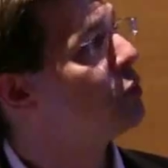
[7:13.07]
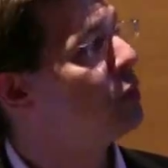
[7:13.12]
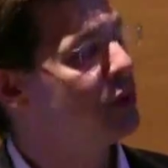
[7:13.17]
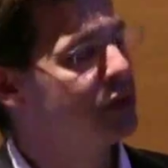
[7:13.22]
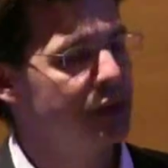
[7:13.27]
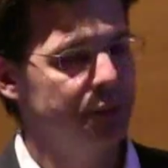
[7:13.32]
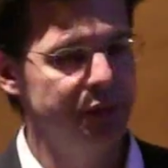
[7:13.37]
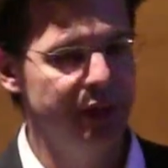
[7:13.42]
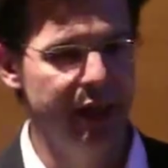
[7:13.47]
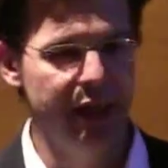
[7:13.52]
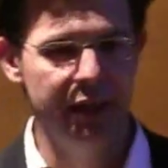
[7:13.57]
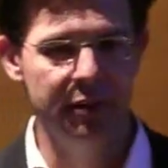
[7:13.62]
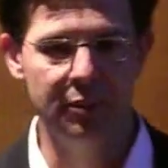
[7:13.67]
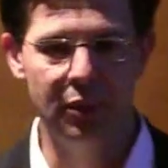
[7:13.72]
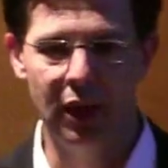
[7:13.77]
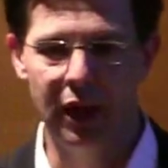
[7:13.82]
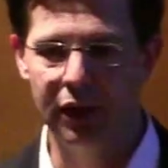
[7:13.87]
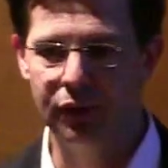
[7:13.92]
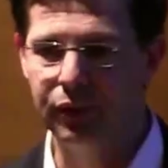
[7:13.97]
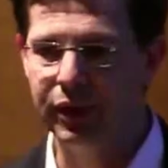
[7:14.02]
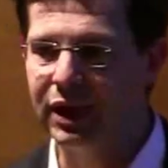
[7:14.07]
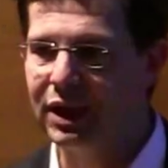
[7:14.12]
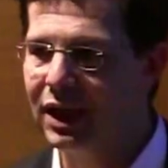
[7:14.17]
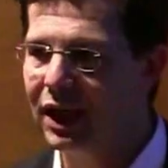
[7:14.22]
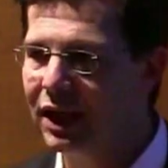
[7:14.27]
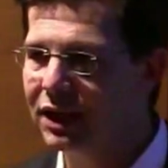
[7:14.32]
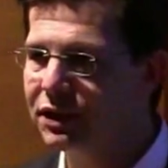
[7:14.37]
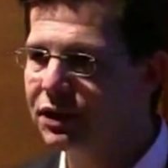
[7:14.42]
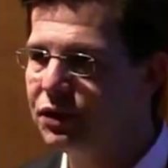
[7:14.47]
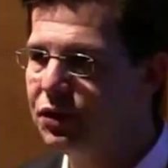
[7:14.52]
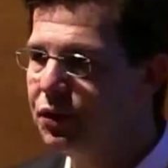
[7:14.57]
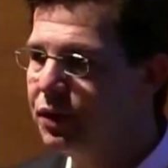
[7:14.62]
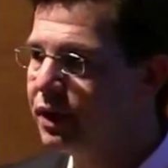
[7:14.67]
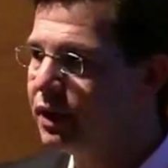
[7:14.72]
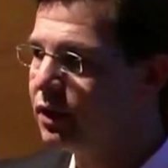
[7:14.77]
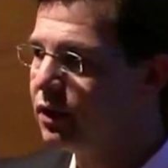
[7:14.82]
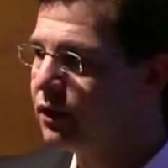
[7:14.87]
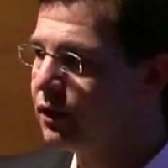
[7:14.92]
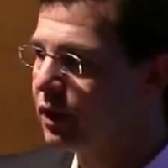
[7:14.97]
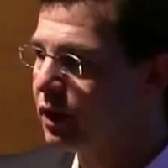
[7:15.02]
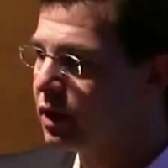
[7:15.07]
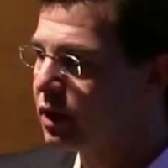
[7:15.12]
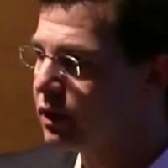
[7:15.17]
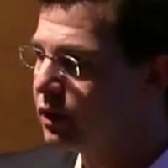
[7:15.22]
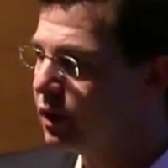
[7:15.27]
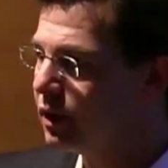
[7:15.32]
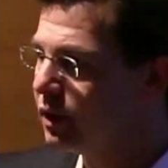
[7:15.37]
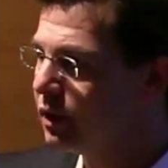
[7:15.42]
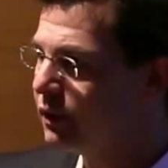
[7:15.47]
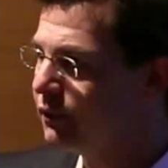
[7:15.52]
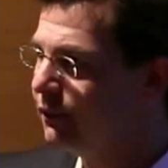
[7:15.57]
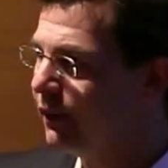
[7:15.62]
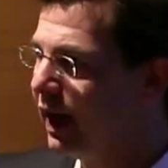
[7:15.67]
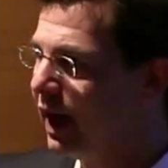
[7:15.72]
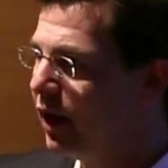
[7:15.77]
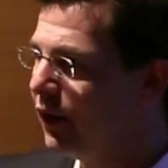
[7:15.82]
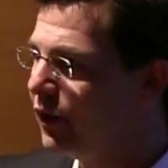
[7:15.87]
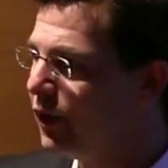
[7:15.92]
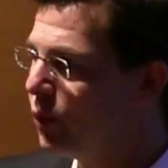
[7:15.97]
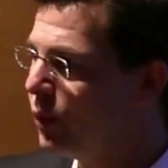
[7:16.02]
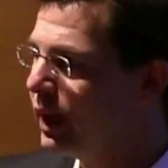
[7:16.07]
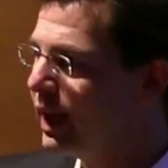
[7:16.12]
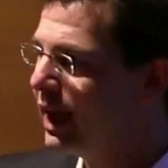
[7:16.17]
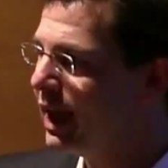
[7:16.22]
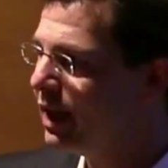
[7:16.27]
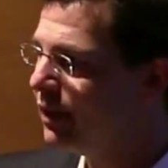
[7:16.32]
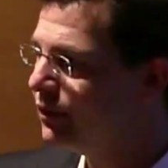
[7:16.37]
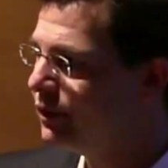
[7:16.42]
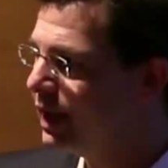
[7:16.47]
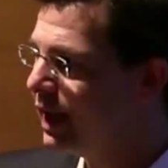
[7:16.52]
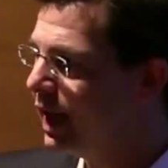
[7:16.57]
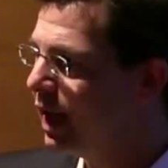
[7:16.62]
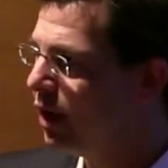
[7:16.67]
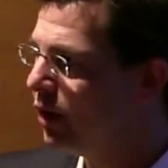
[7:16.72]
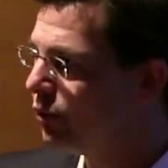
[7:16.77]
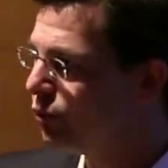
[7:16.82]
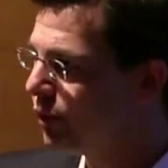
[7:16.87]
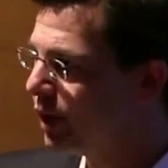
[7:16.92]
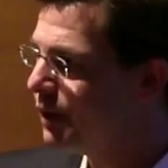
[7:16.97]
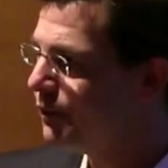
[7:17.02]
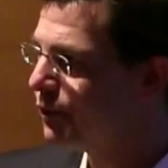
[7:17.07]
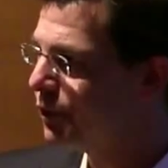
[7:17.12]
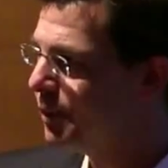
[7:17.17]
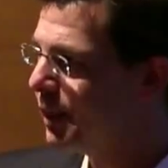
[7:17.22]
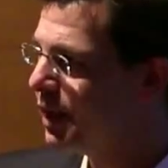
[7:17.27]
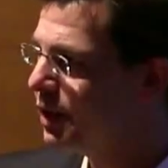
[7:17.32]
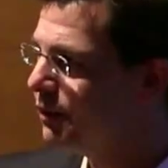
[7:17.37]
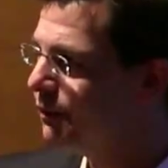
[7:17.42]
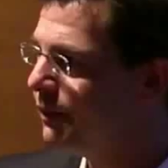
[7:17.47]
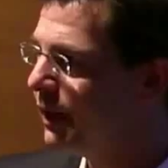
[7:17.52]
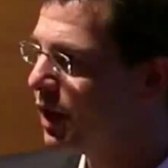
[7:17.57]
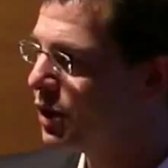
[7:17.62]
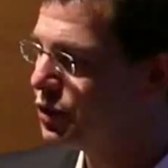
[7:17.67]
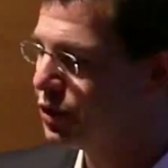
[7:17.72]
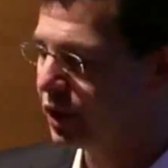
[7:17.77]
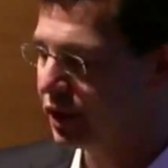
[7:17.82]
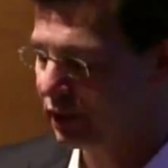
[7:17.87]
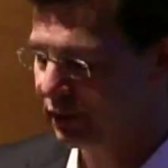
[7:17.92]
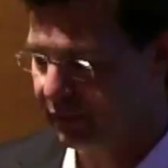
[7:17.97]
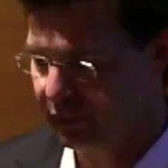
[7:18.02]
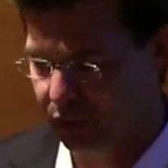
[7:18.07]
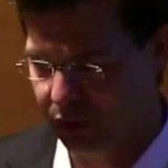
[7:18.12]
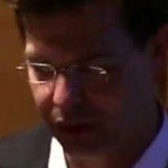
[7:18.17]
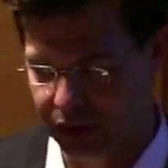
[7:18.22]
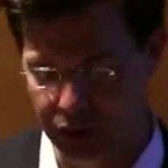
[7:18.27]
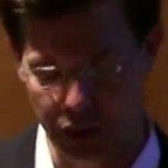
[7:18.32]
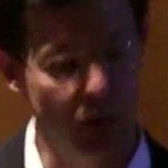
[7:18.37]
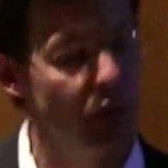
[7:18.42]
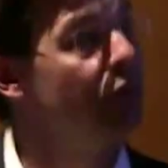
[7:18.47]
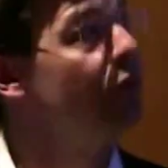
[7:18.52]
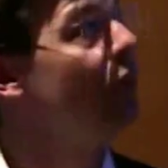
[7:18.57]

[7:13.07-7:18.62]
was obtained by reconstituting the vial that we have now right from manufacturing in a very low